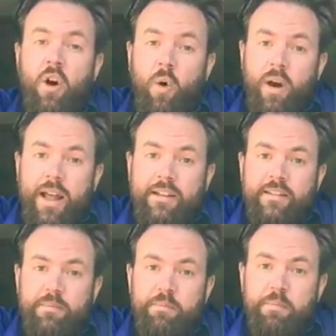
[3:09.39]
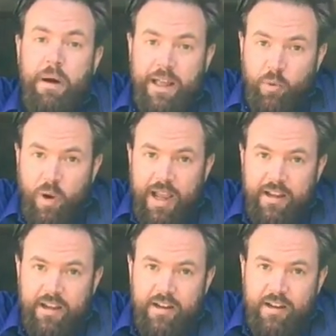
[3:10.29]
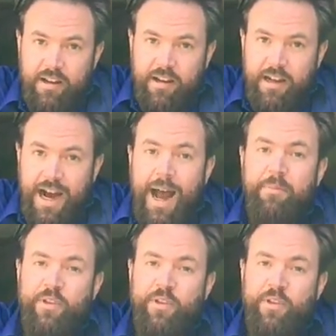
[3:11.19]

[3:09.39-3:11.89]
Oh, and by the way, I'm